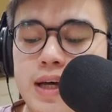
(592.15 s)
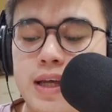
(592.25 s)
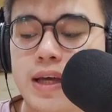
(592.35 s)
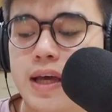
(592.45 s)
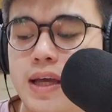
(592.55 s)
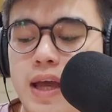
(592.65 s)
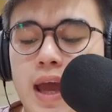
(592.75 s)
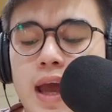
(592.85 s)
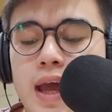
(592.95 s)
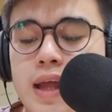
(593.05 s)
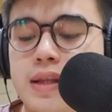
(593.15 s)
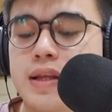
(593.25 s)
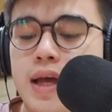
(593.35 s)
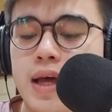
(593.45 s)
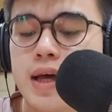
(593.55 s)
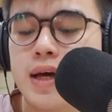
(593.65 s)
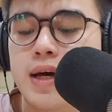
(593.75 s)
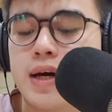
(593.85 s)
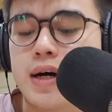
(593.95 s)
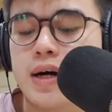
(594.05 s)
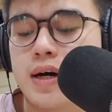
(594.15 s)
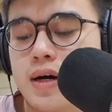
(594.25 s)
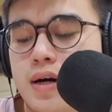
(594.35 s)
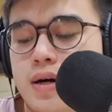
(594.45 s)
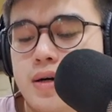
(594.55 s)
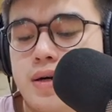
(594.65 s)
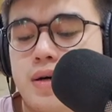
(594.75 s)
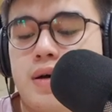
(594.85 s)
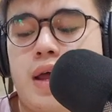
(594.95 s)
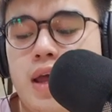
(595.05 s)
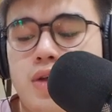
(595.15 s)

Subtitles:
Okay, and A